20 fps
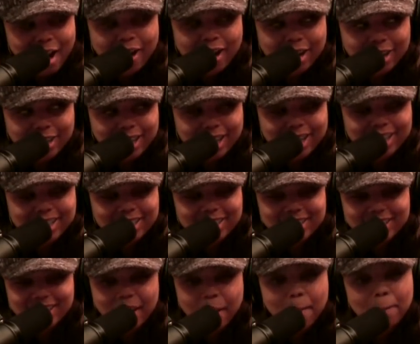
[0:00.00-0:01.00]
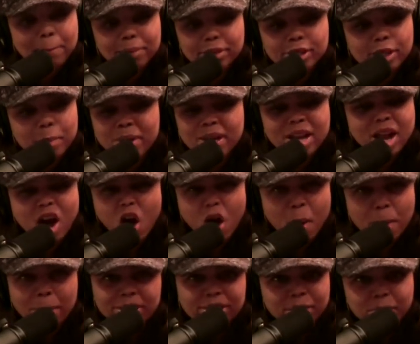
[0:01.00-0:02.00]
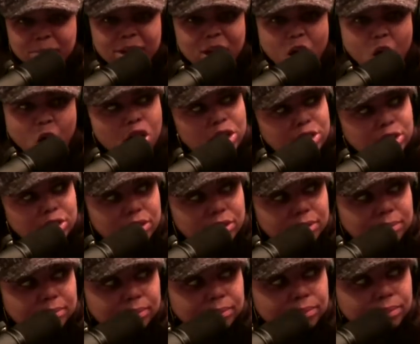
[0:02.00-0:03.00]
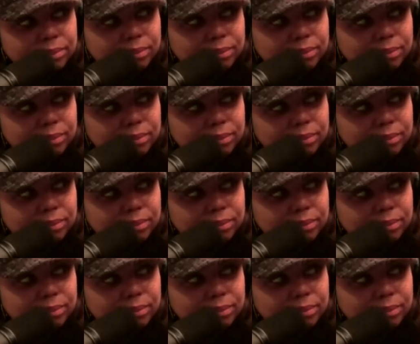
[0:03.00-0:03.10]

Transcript: right. The greatest basketball player to of all time. A, but to be a, is he the GOAT